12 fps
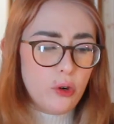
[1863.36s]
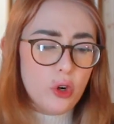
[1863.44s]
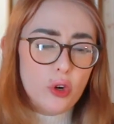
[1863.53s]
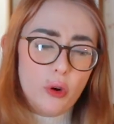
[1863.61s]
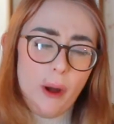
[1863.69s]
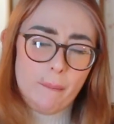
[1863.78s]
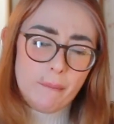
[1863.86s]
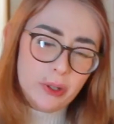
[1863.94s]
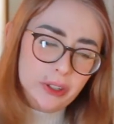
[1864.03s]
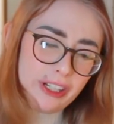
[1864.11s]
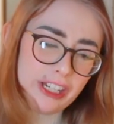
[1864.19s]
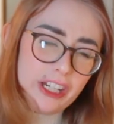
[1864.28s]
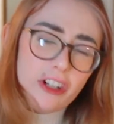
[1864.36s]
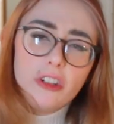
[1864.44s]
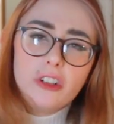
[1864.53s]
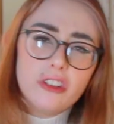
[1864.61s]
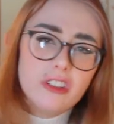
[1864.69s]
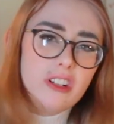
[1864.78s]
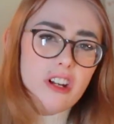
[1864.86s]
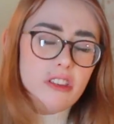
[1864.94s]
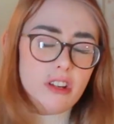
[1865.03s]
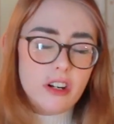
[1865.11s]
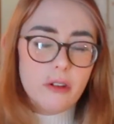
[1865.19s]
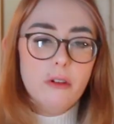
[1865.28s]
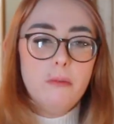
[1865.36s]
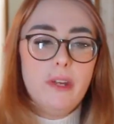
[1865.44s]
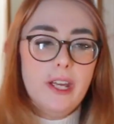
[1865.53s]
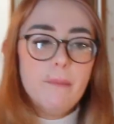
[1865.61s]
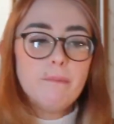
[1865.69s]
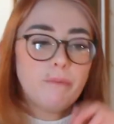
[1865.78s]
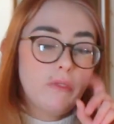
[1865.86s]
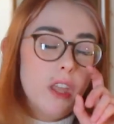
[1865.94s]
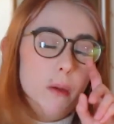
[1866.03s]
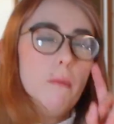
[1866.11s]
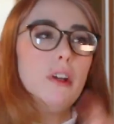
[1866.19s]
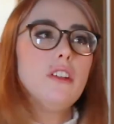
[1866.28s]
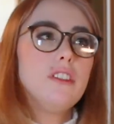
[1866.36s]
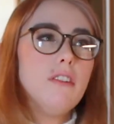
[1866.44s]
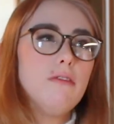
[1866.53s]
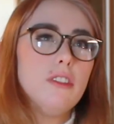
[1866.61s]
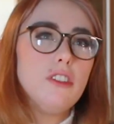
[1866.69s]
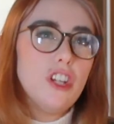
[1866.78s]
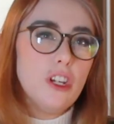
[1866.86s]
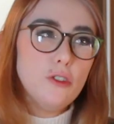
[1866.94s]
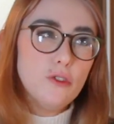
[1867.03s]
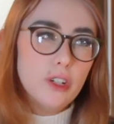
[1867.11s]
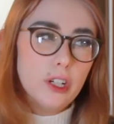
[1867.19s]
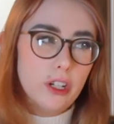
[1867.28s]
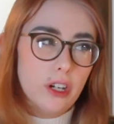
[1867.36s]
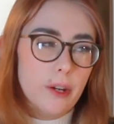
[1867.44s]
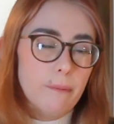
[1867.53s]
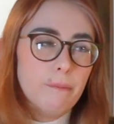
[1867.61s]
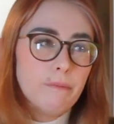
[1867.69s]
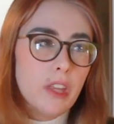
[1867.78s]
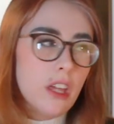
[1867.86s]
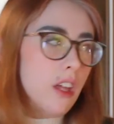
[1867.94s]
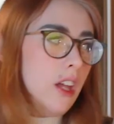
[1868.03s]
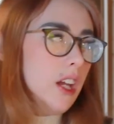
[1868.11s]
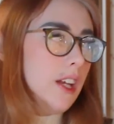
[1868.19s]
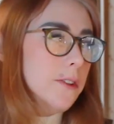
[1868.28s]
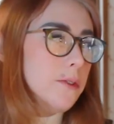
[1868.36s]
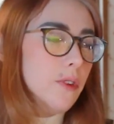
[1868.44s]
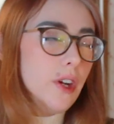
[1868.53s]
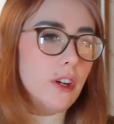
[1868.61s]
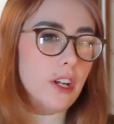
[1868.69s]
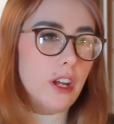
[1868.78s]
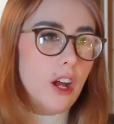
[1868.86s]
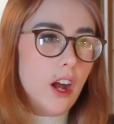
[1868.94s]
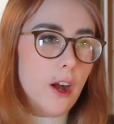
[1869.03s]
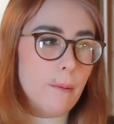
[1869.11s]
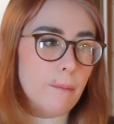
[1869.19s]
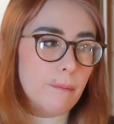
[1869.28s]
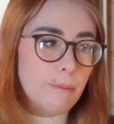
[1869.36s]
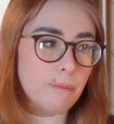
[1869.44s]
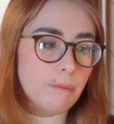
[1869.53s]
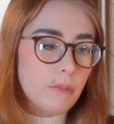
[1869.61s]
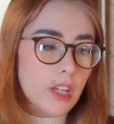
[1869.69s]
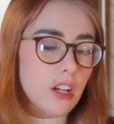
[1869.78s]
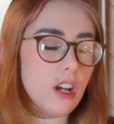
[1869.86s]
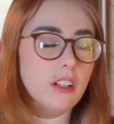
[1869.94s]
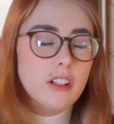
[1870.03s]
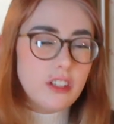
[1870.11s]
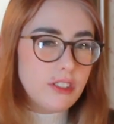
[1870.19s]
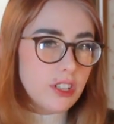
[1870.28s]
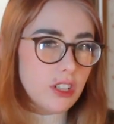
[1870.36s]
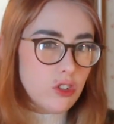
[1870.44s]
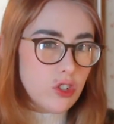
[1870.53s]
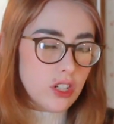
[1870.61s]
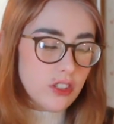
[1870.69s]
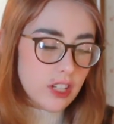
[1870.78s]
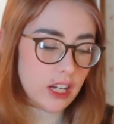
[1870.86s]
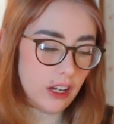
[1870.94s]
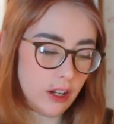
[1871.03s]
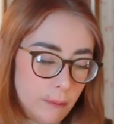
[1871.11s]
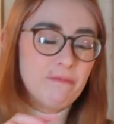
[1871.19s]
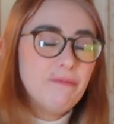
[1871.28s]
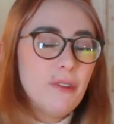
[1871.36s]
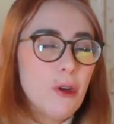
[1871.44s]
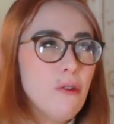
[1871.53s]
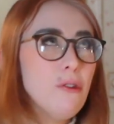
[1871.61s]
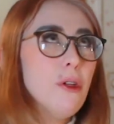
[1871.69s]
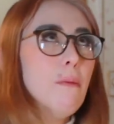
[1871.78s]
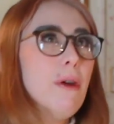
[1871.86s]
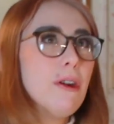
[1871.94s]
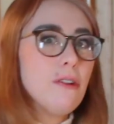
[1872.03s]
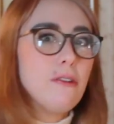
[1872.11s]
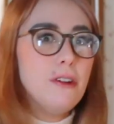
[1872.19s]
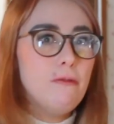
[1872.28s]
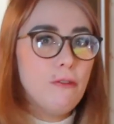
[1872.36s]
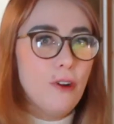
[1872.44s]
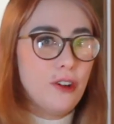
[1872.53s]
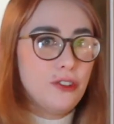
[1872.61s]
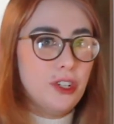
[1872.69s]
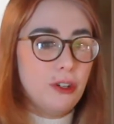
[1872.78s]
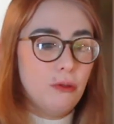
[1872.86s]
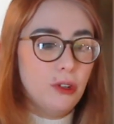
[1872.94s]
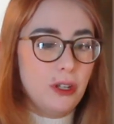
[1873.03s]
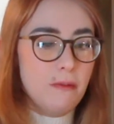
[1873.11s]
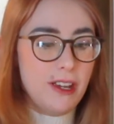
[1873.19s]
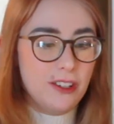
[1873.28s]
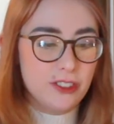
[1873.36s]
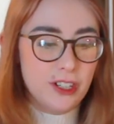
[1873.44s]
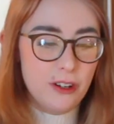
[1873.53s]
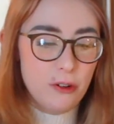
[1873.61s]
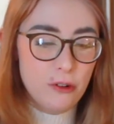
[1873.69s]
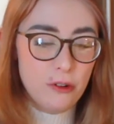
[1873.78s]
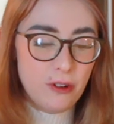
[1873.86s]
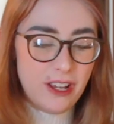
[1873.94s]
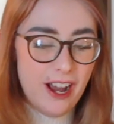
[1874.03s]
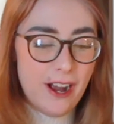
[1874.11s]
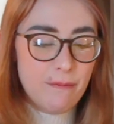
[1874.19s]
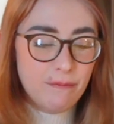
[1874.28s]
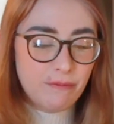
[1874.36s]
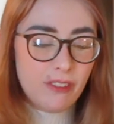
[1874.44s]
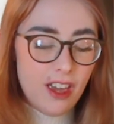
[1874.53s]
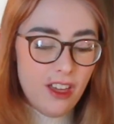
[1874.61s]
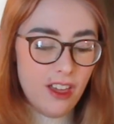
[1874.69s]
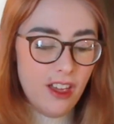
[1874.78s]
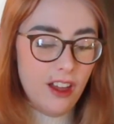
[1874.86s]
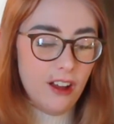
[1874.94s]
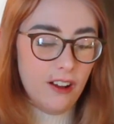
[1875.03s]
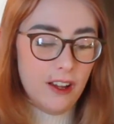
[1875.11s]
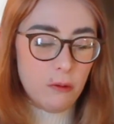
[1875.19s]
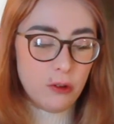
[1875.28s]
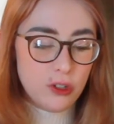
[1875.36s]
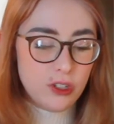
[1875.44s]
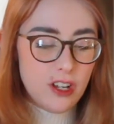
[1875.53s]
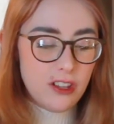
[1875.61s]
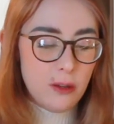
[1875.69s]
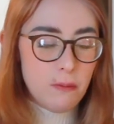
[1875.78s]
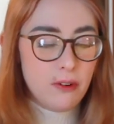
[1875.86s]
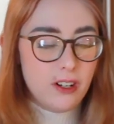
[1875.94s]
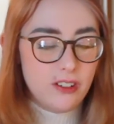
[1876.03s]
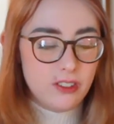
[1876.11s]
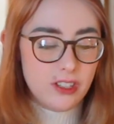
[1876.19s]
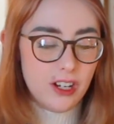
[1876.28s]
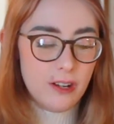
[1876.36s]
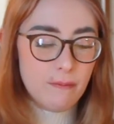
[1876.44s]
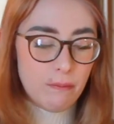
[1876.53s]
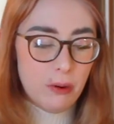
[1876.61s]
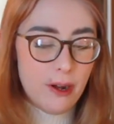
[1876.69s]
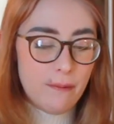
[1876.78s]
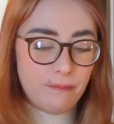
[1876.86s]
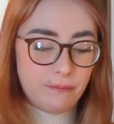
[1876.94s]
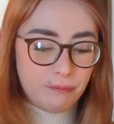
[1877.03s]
crumblier than I thought it would be. But it definitely tastes very good. It's very, it kind of tastes like a cheesecake. Ooh, the buttercream frosting really makes it. Ooh, yeah. Okay, well, she's not the prettiest sight, but